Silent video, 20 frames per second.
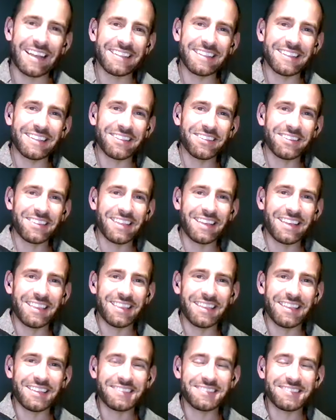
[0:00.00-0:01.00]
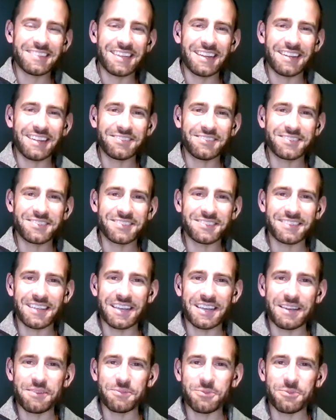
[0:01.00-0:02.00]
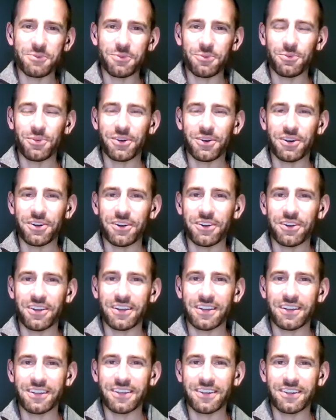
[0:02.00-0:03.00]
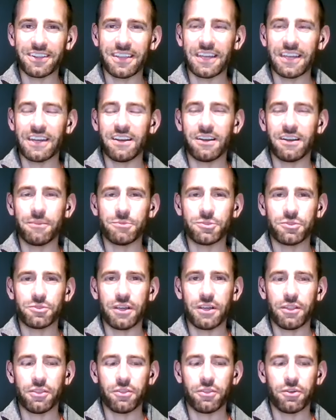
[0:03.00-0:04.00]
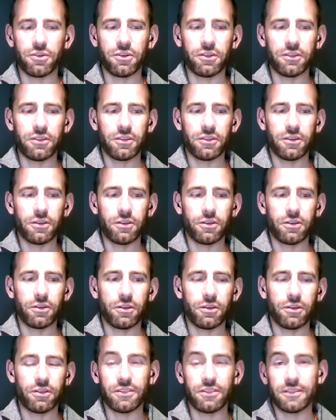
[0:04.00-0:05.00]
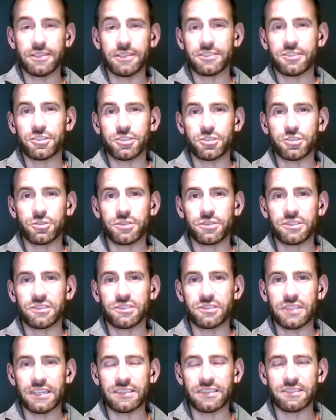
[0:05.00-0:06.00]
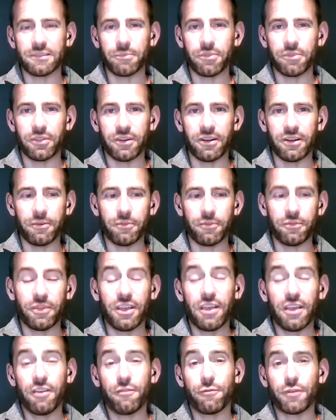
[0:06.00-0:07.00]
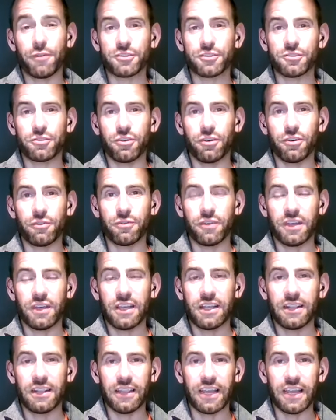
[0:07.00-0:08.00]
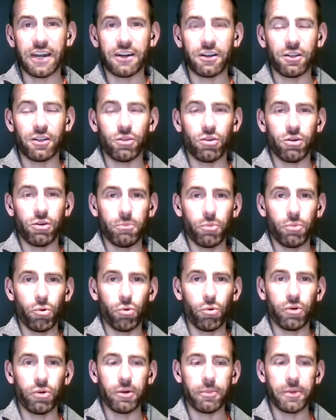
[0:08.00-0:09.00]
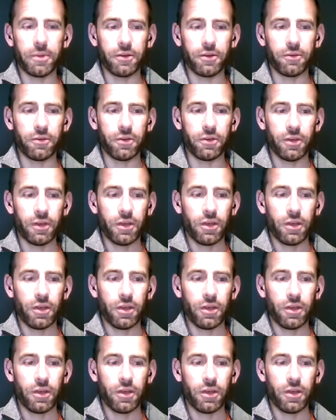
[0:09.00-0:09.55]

it didn't look like the incentives were going to line up. So I thought, let's just go and set something up. First off, learn a lot more about